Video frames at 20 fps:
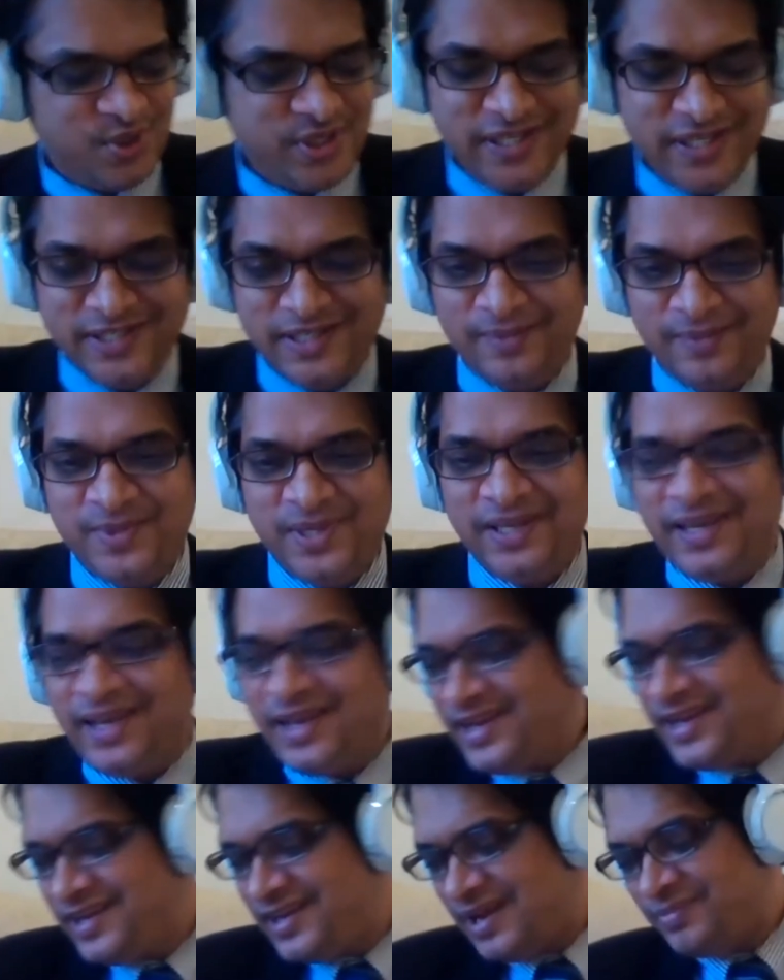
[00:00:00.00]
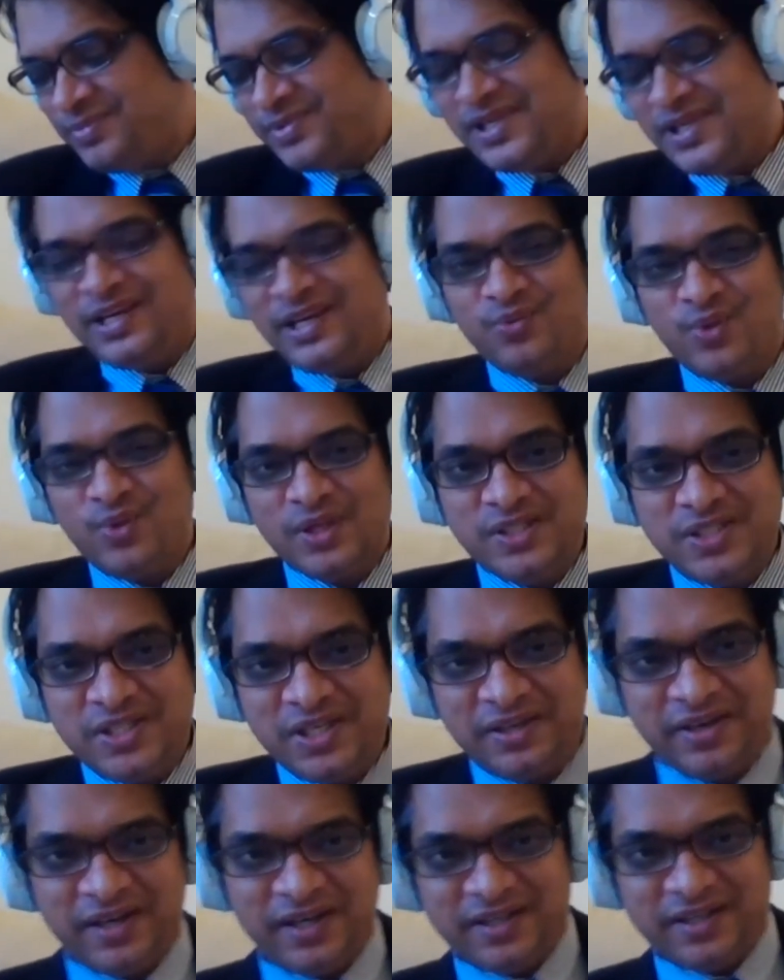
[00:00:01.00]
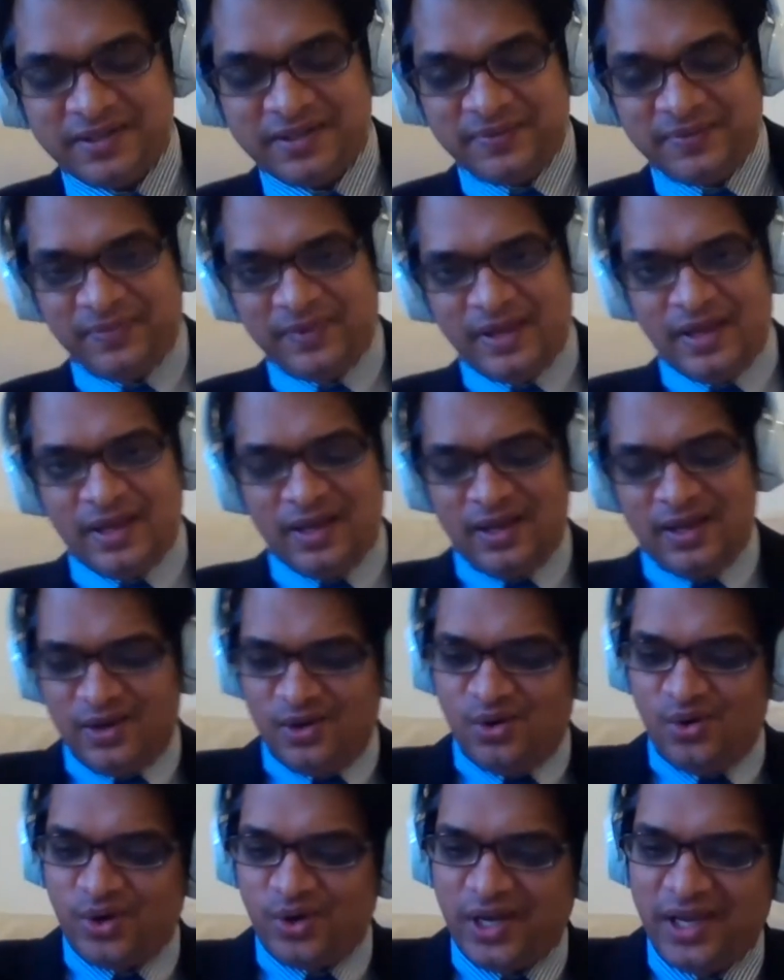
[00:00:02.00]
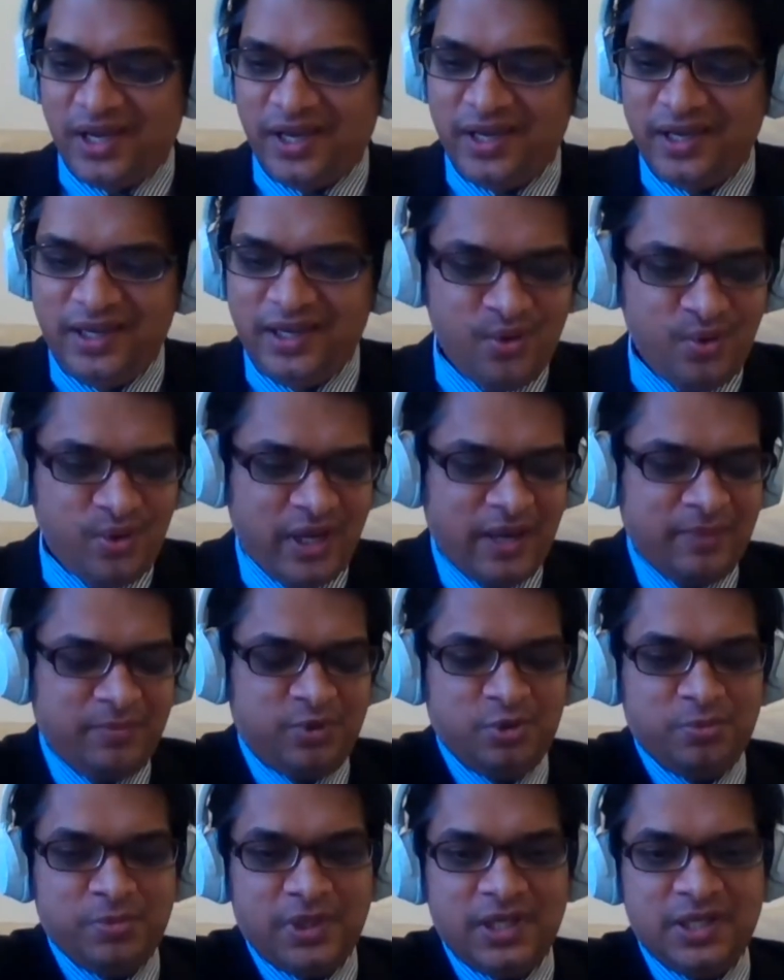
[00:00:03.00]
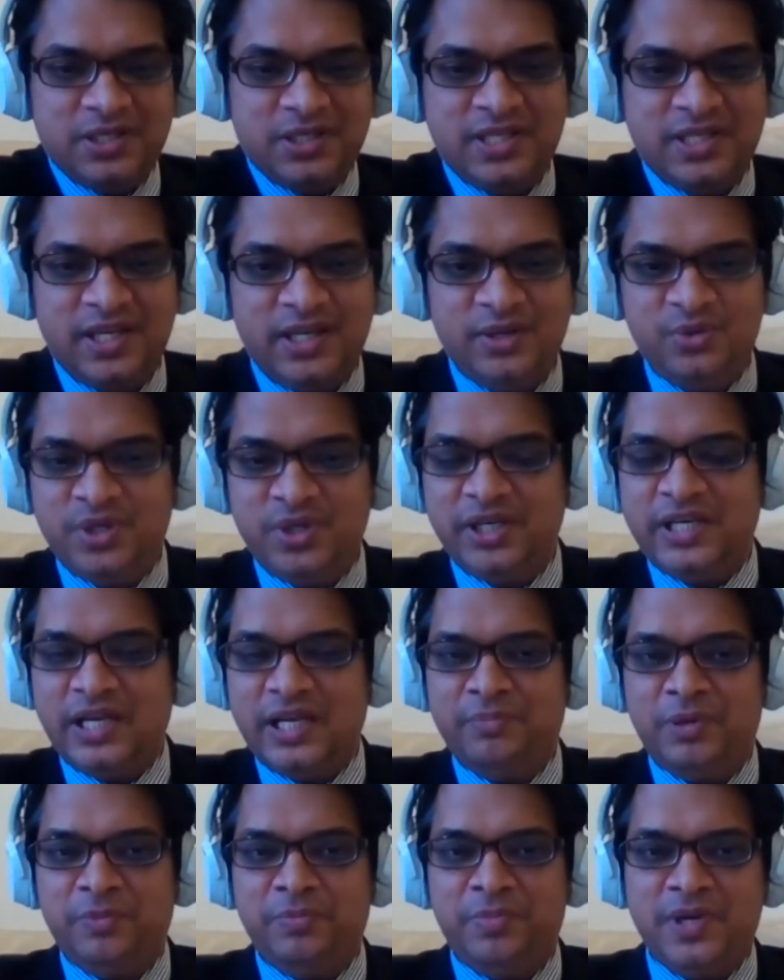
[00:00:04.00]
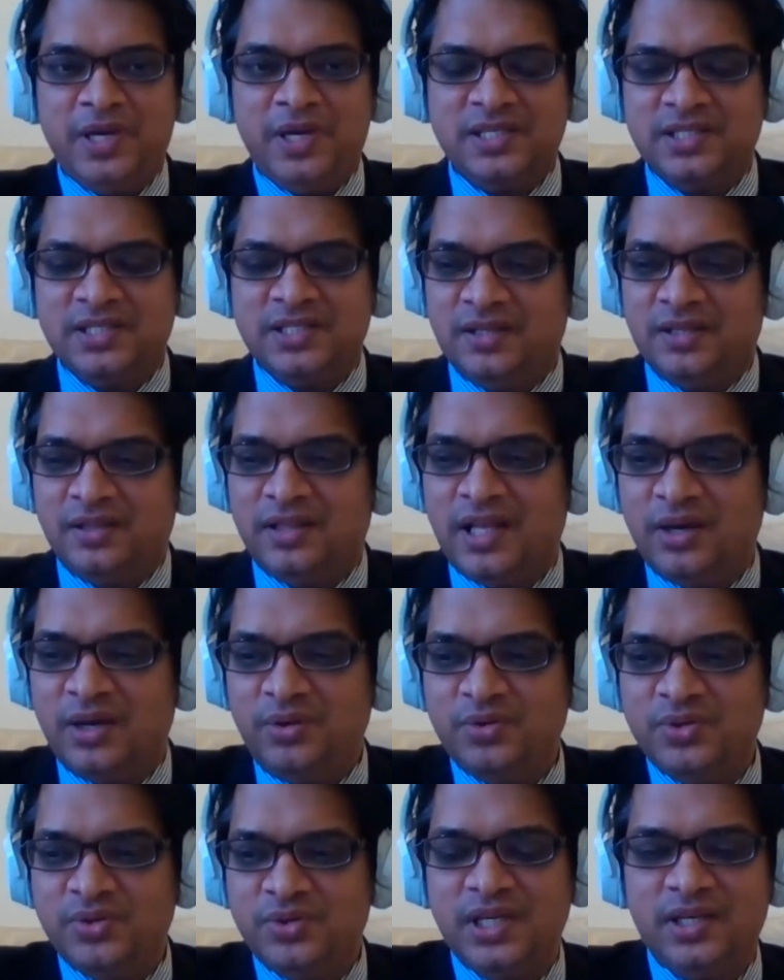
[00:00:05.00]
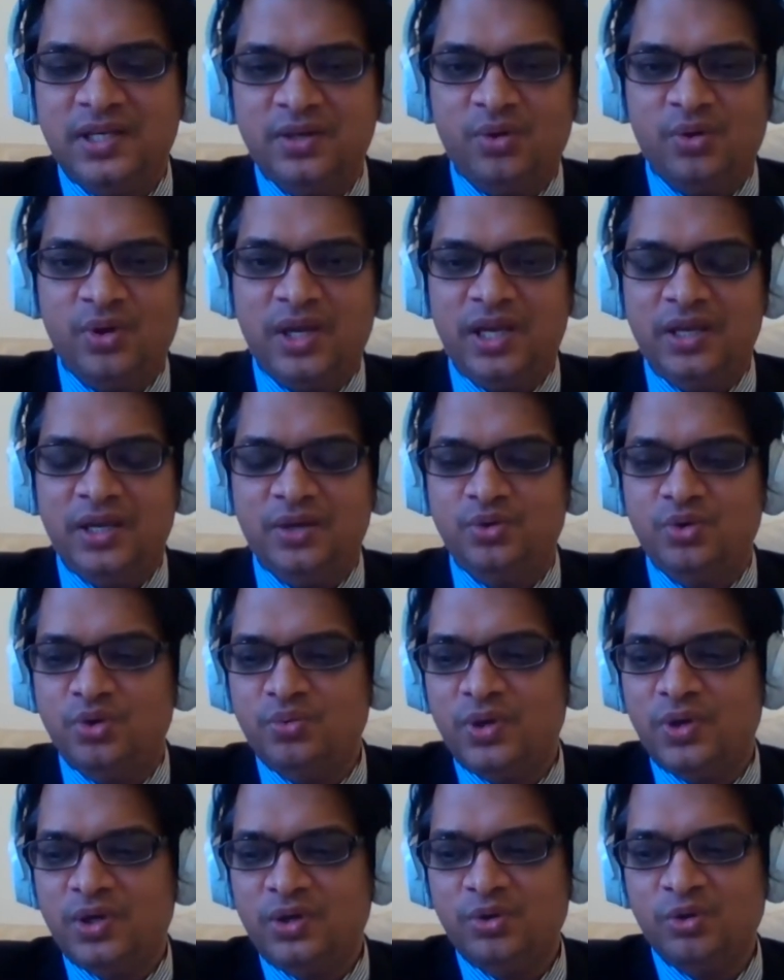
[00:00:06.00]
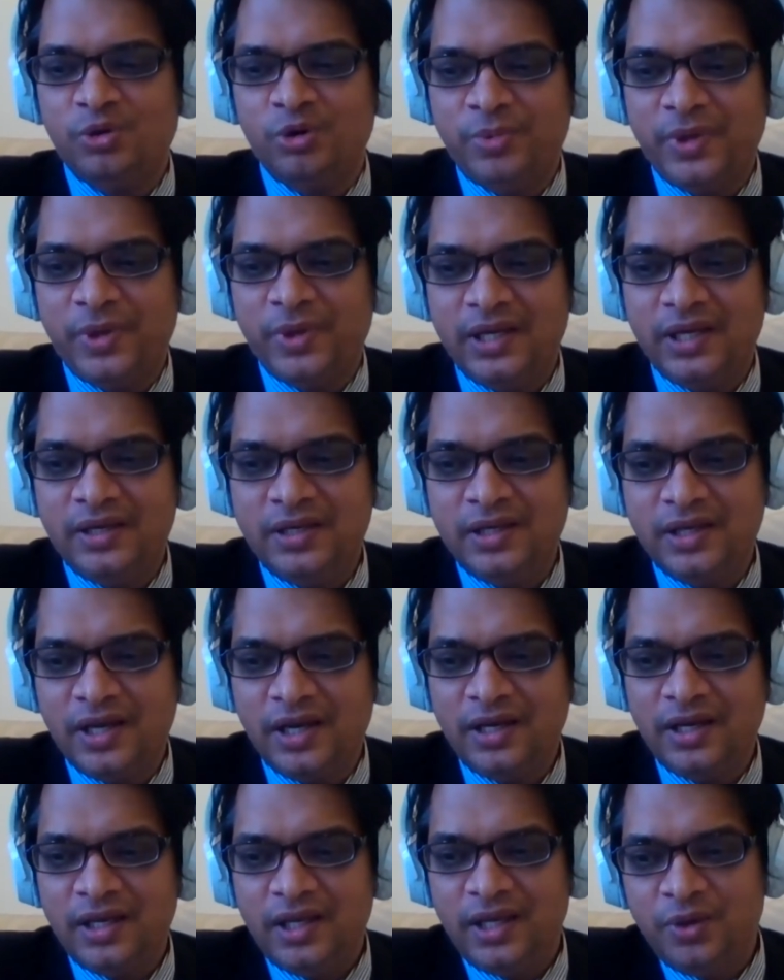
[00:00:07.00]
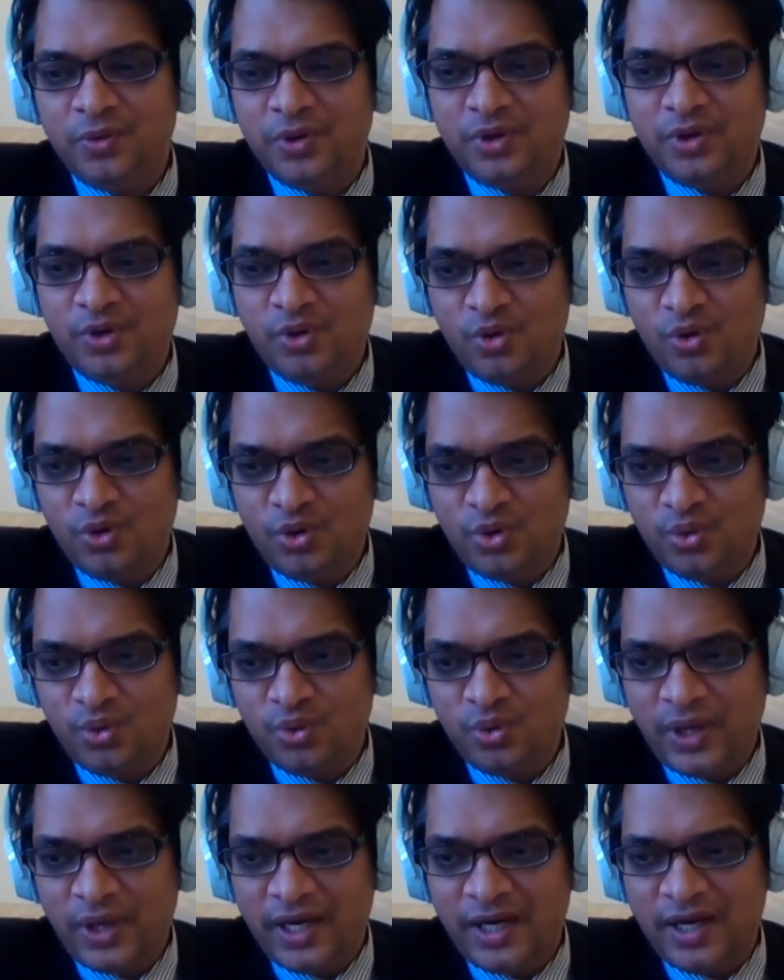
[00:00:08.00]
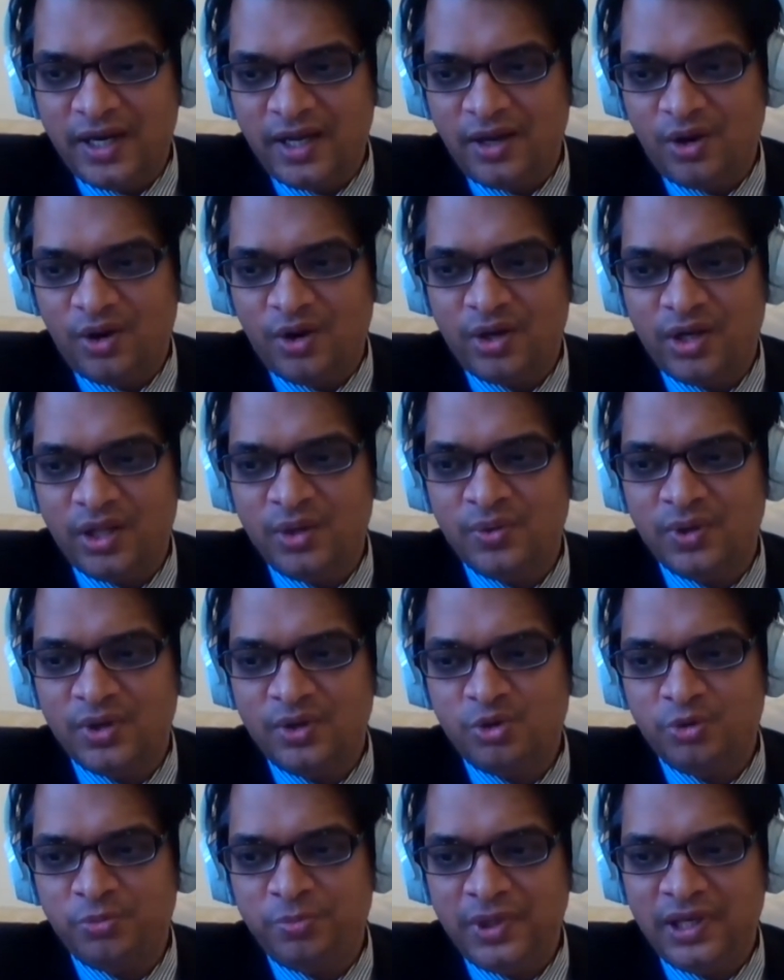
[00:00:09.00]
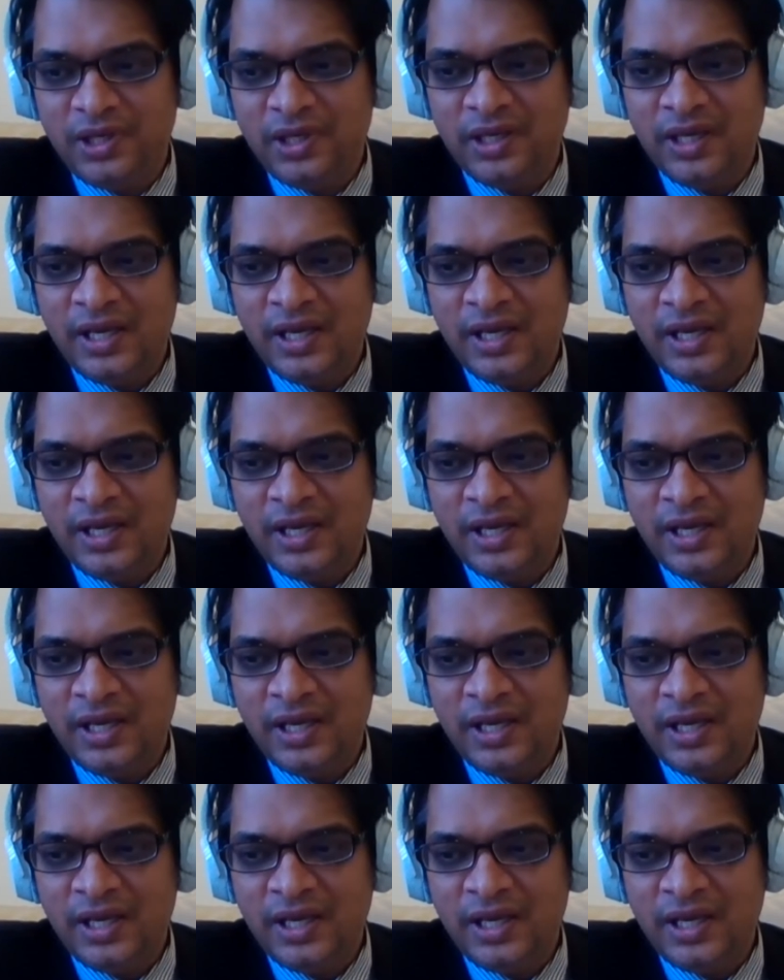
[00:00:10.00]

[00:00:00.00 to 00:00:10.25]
to say something again i'm telling one secret okay you came to malaysia you did mbbs now you said okay you don't want to go back india you want to go to canada or you want to be